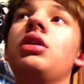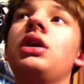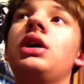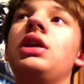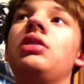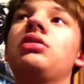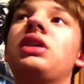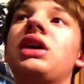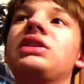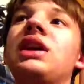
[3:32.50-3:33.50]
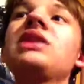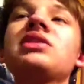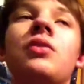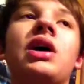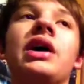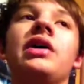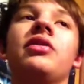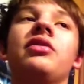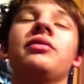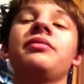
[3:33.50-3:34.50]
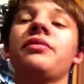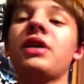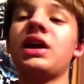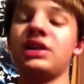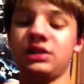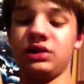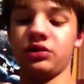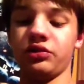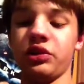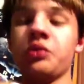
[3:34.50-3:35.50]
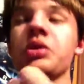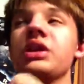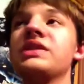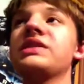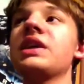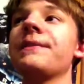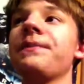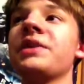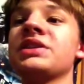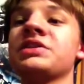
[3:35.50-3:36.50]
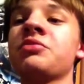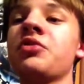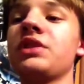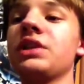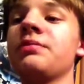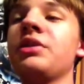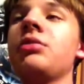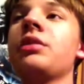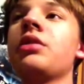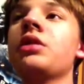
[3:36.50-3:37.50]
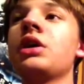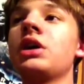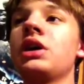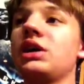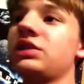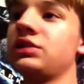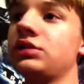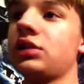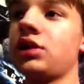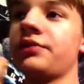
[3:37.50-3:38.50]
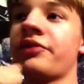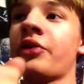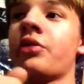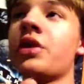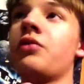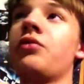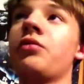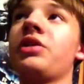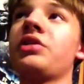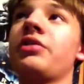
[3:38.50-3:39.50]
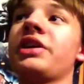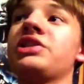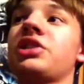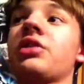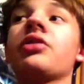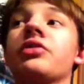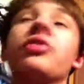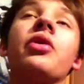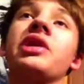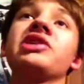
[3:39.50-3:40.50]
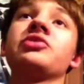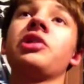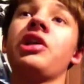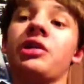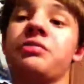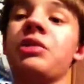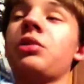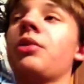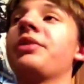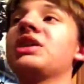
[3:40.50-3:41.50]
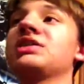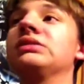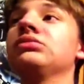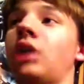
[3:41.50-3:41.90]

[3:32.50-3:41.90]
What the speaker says: And that takes a while. And, you really see in this movie that Bilbo and Thorin really don't like each other. Or Thorin doesn't really like Bilbo, because,